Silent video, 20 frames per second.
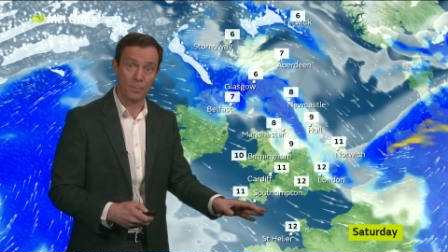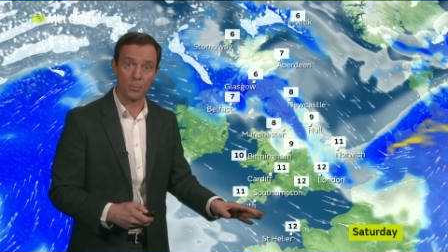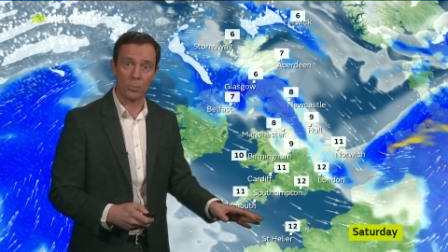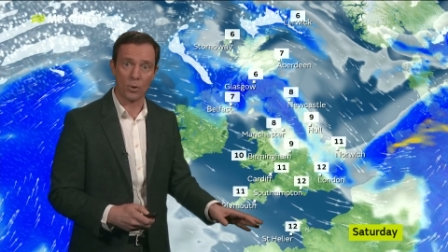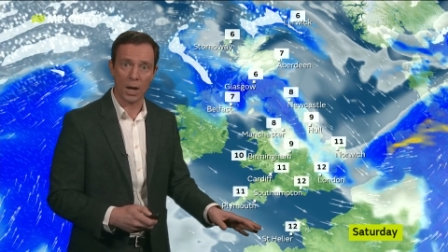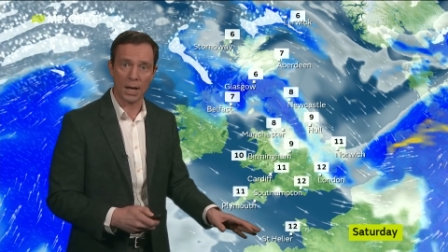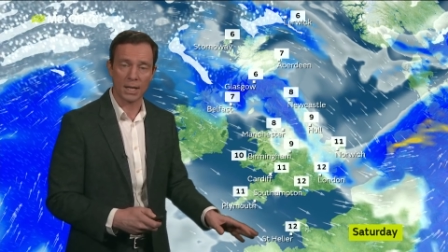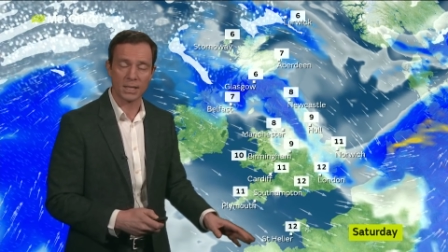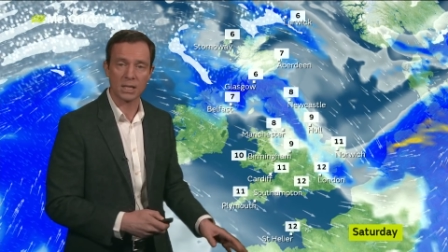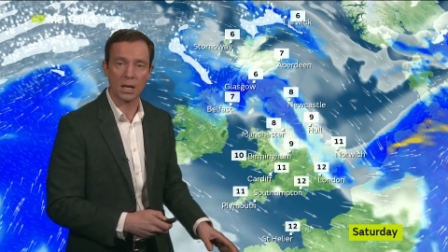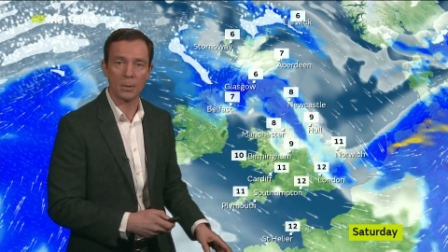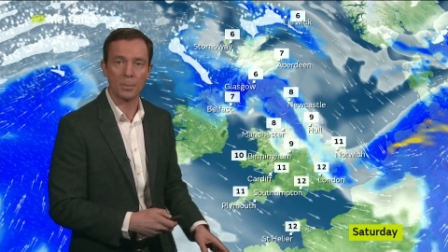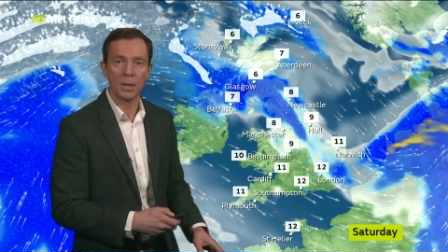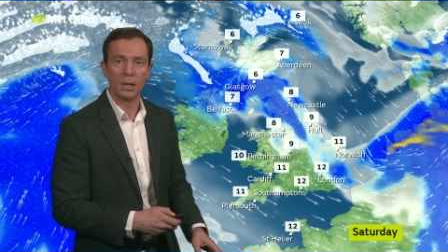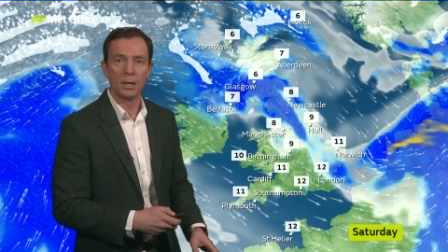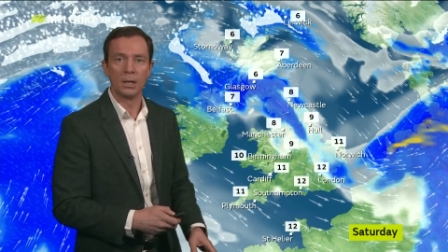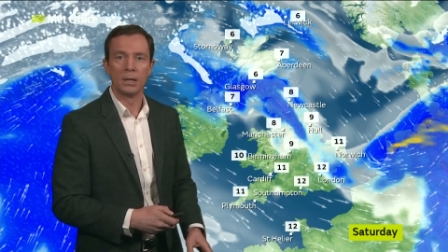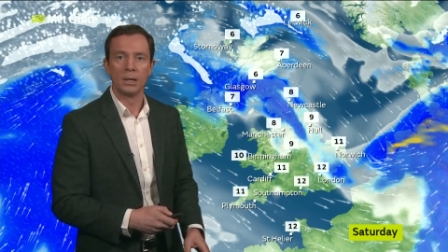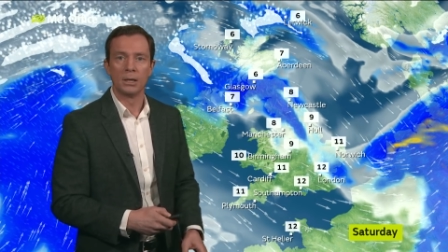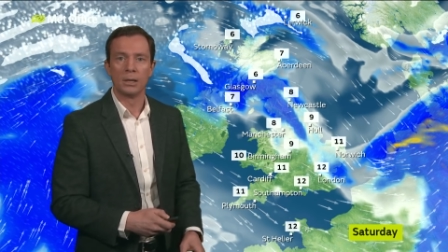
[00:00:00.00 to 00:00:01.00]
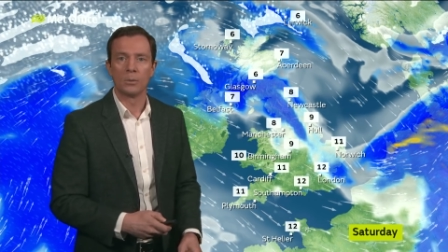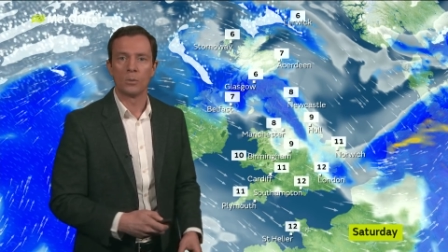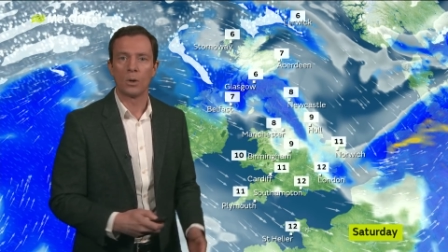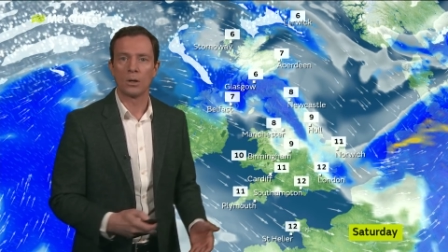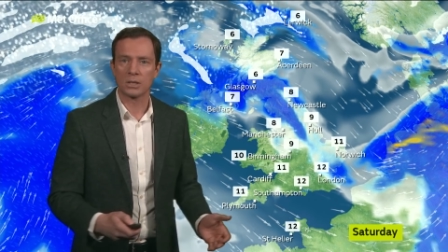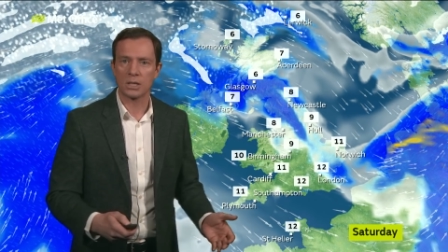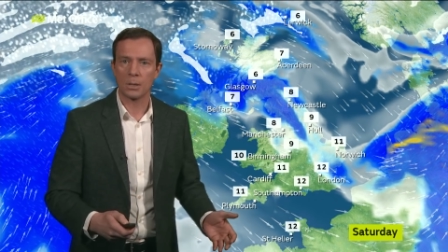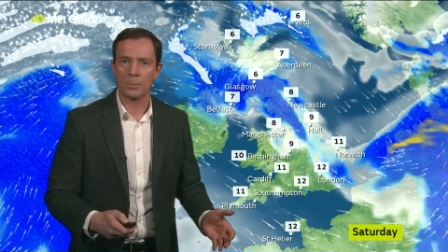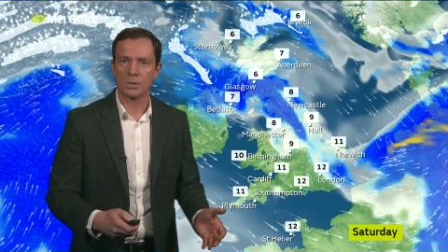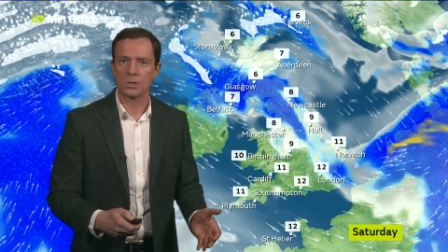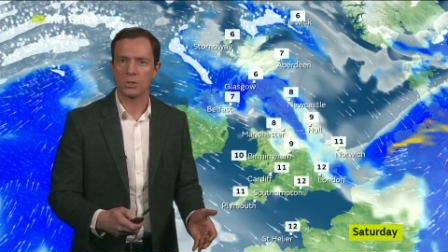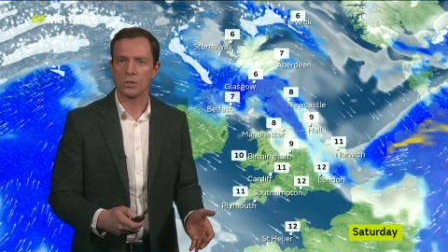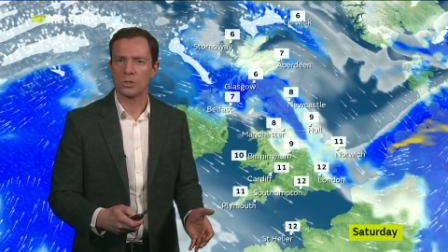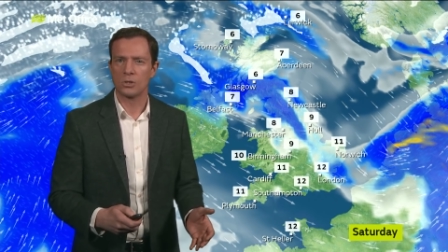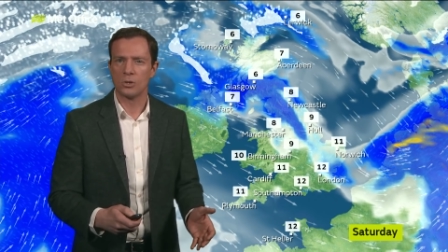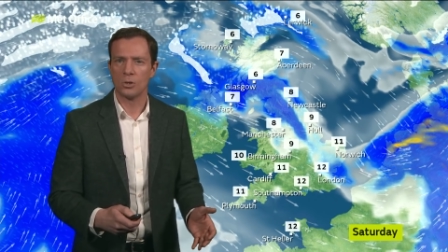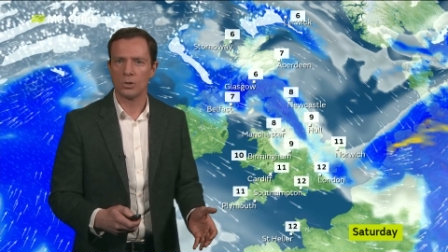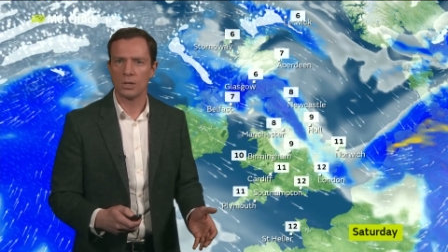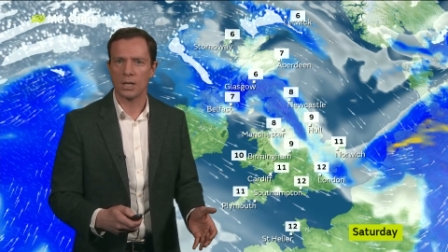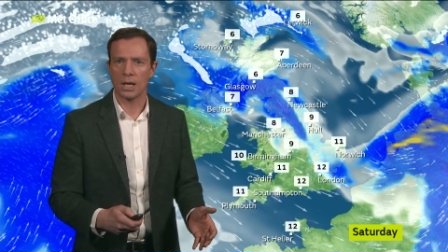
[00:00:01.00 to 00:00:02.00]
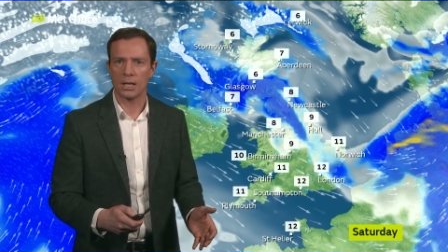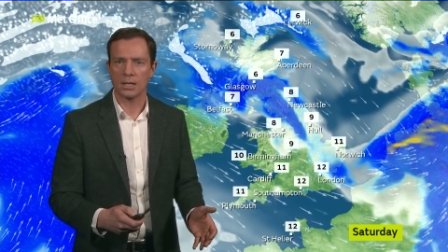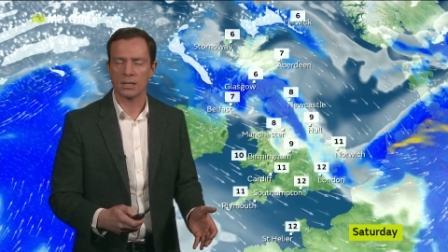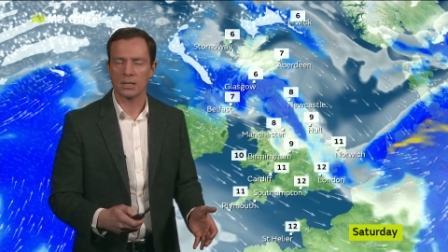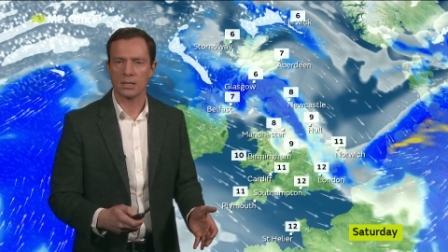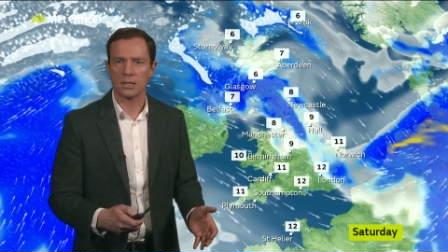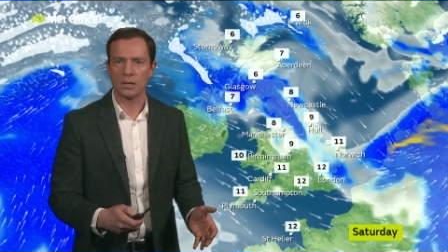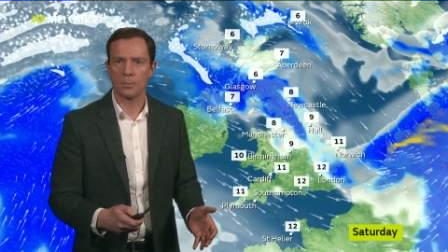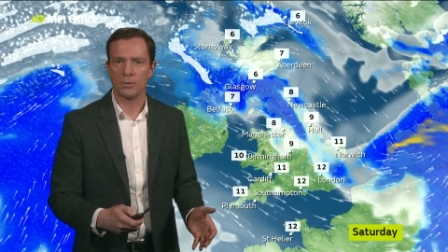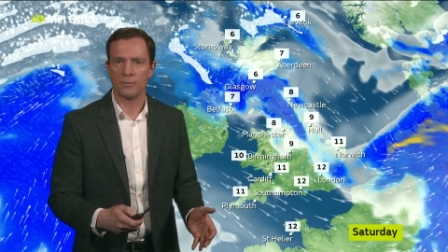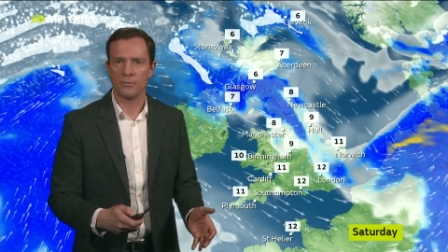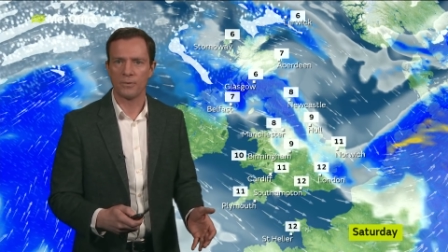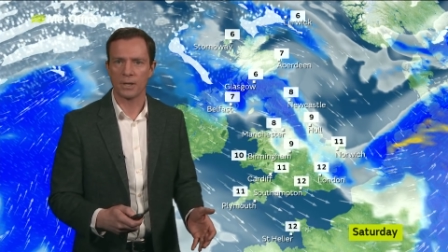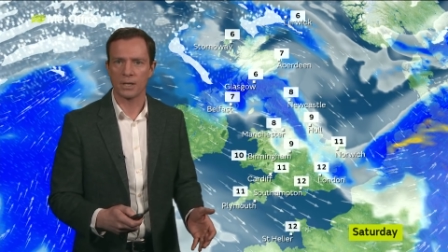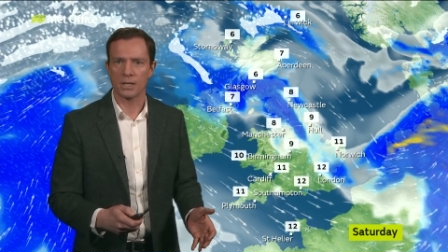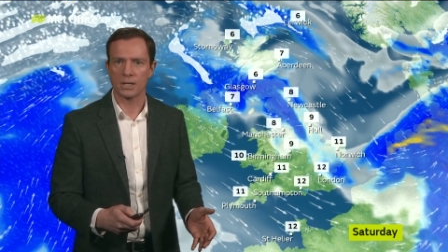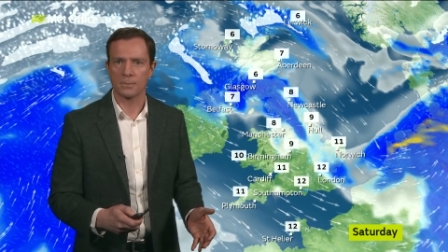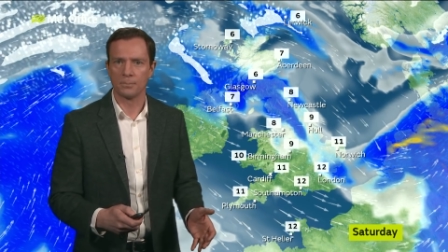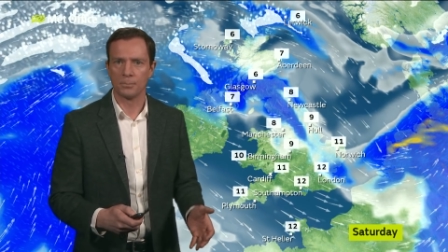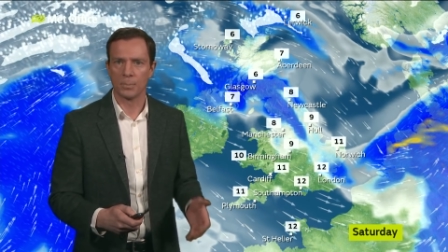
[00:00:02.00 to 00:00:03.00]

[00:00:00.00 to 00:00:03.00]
it brightens up, while temperatures could get into double figures,